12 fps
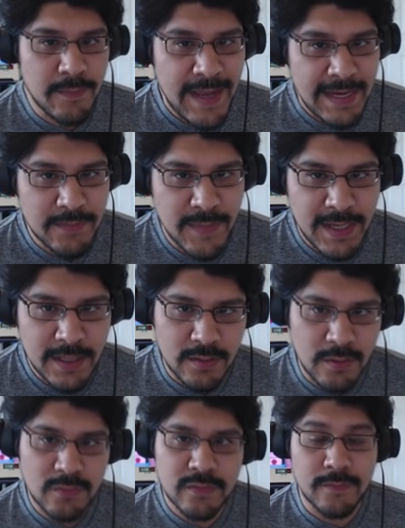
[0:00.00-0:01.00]
Pac-Man
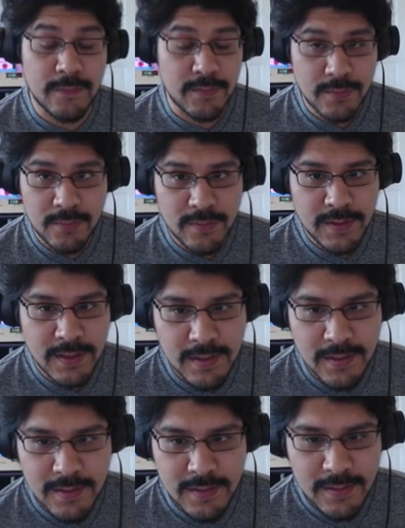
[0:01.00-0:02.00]
Ghost Voronoi
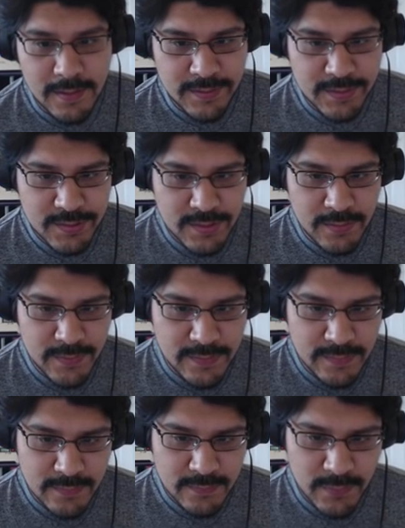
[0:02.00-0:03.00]
edition, which
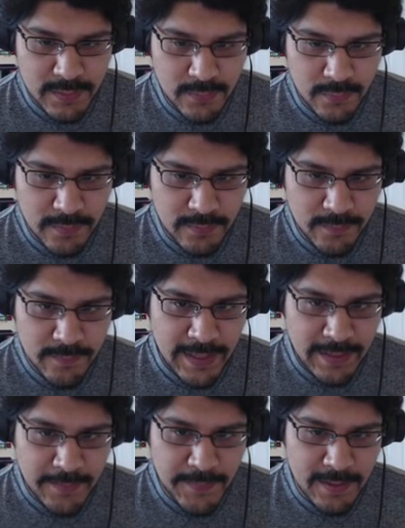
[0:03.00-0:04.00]
is this really cool little
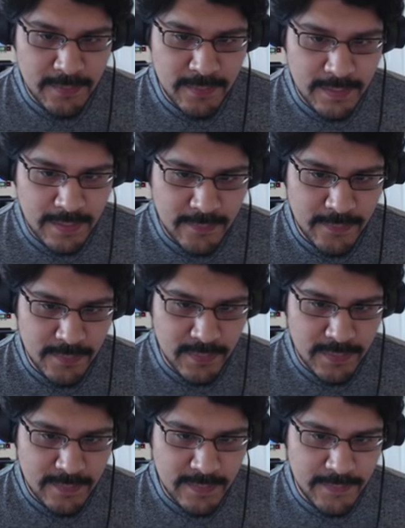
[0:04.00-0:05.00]
Pac-Man with like
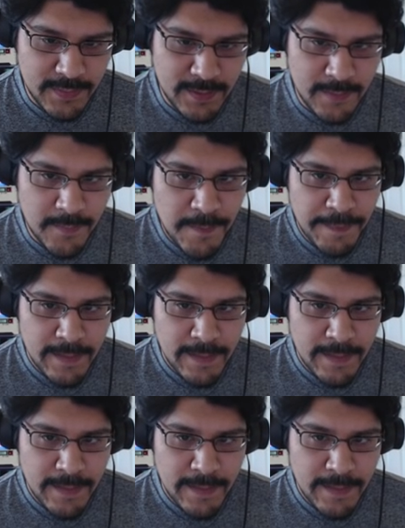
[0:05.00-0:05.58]
Voronoi stuff in it.